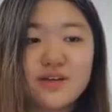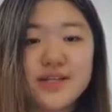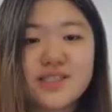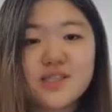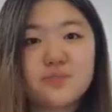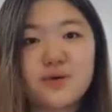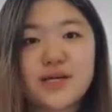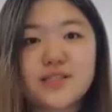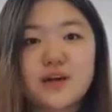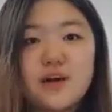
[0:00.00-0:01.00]
need to
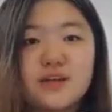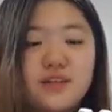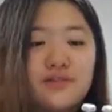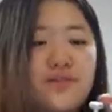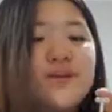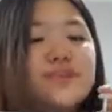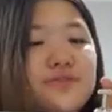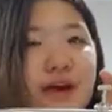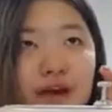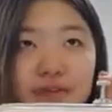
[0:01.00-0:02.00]
press on the first
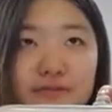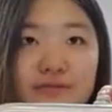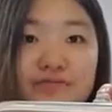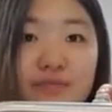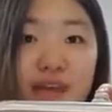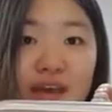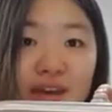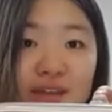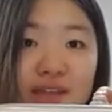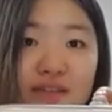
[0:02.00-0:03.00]
valve
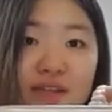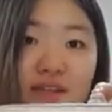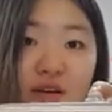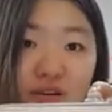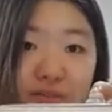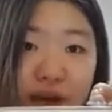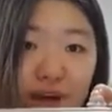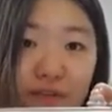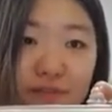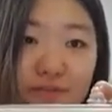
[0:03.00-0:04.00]
and the third
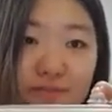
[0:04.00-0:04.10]
valve.